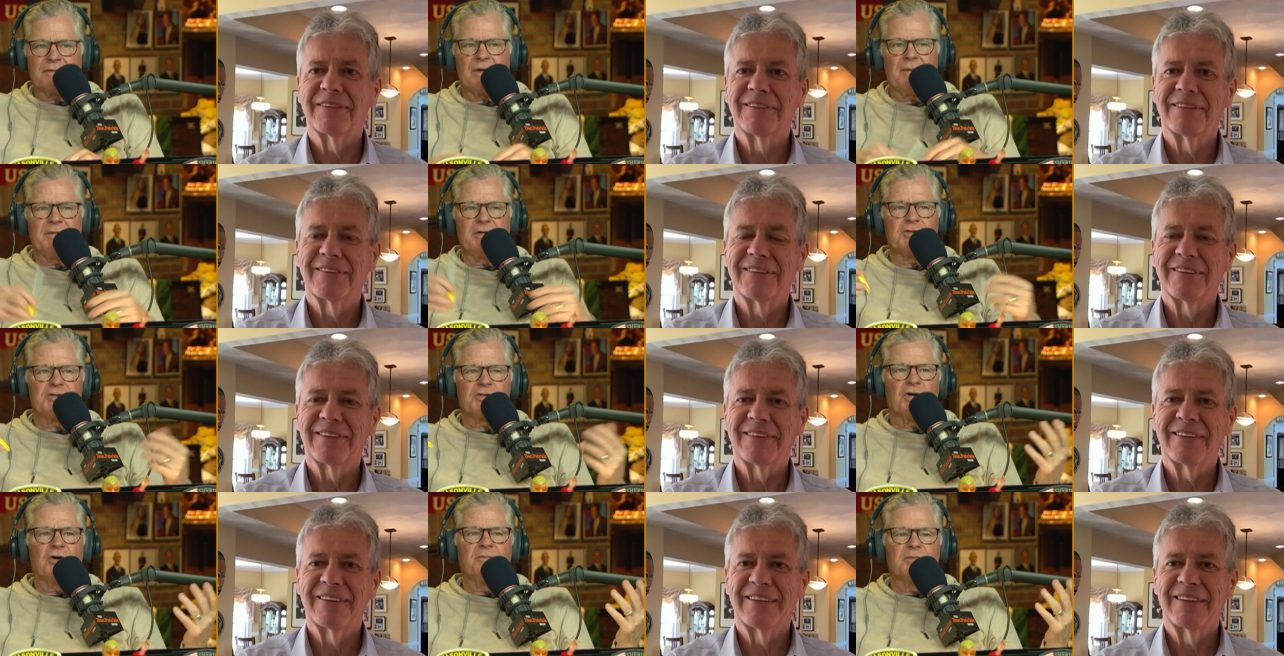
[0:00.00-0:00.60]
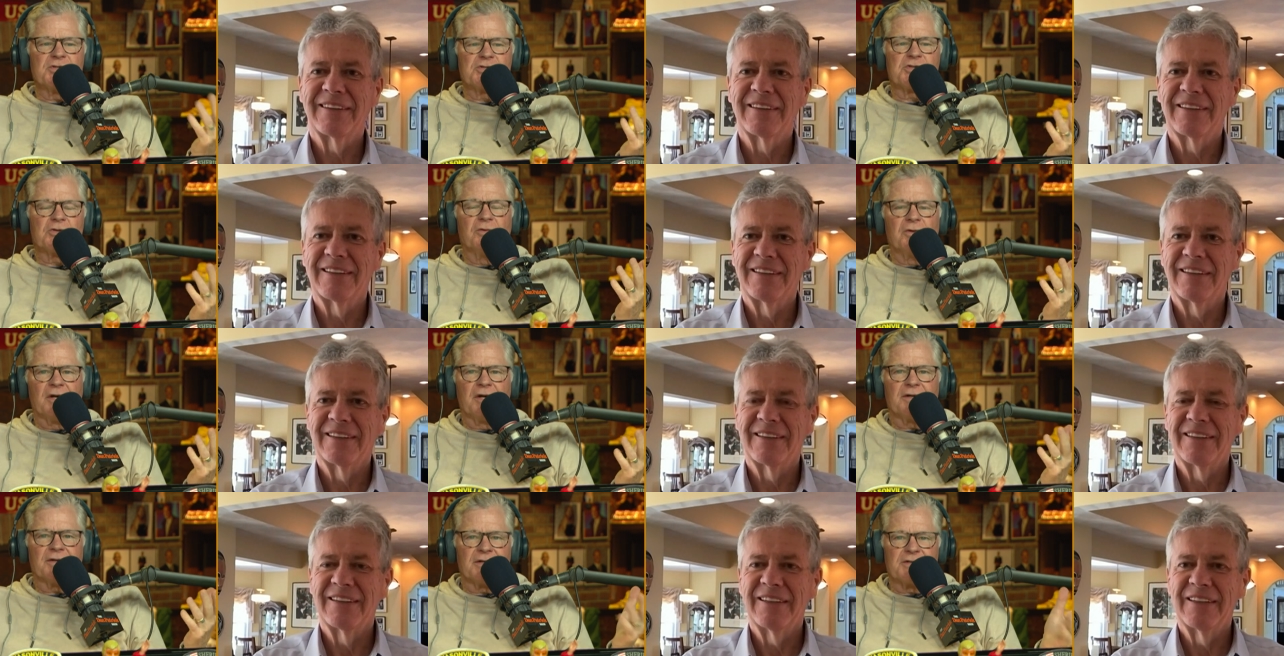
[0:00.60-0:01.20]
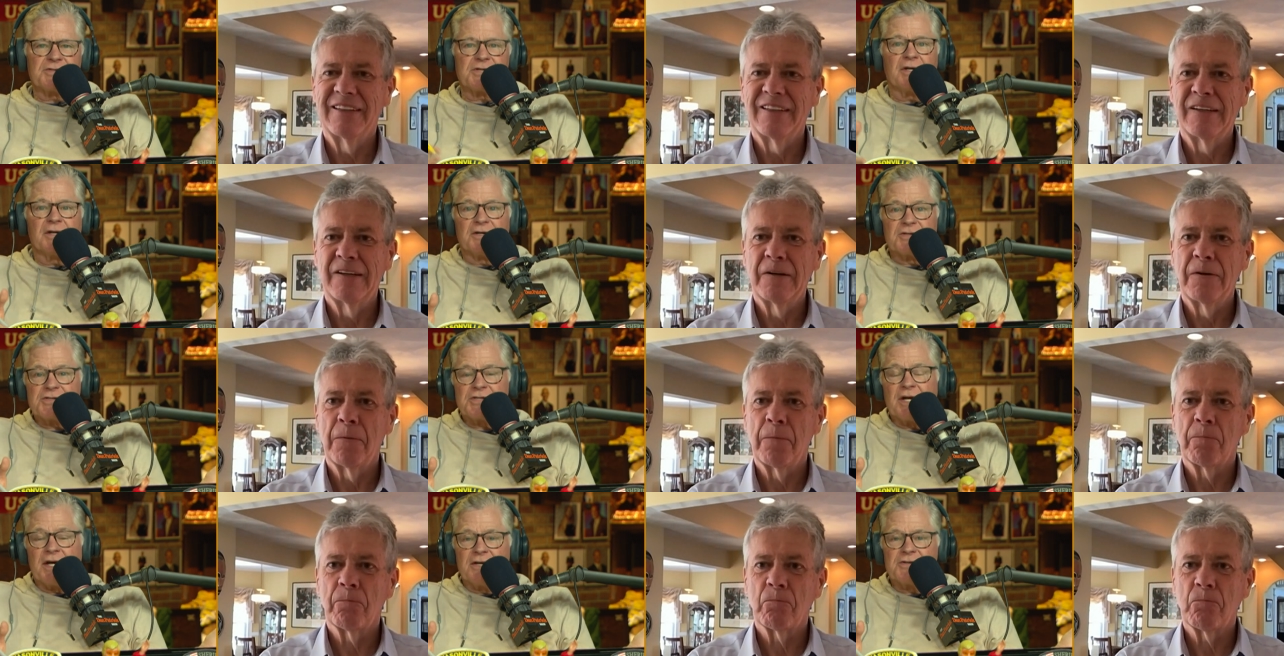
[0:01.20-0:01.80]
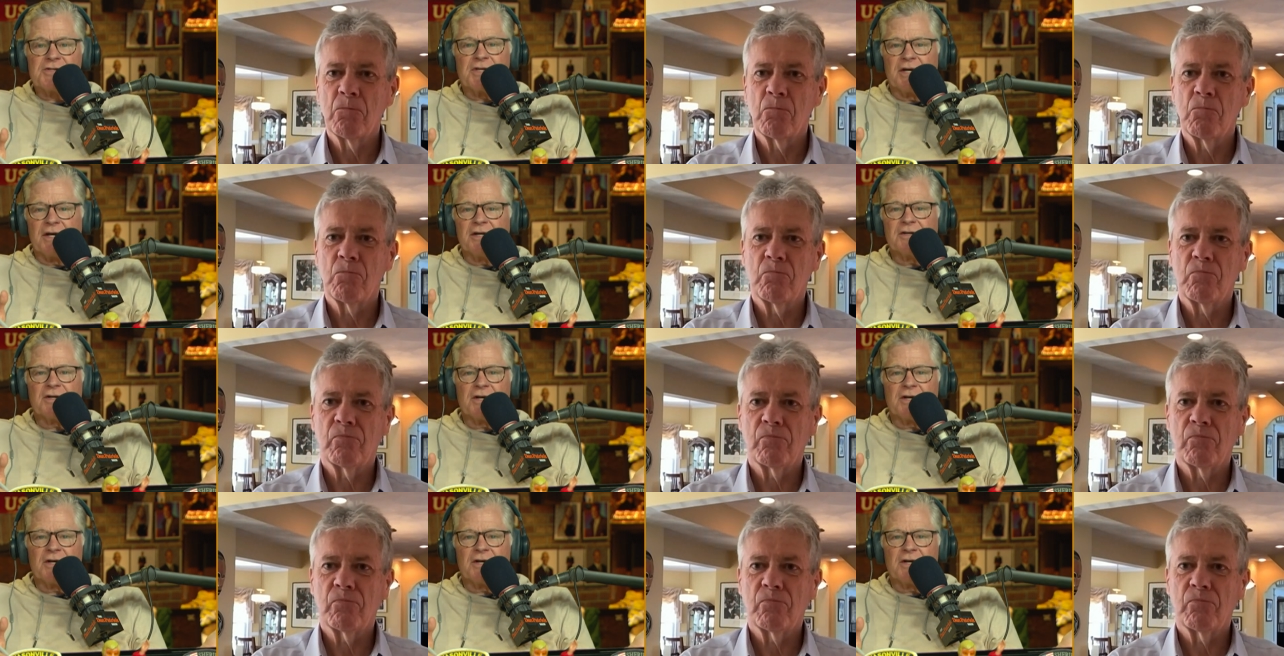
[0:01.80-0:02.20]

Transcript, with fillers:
Speaker 1: I mean, Joe Mazzulla, is he going to stay as the head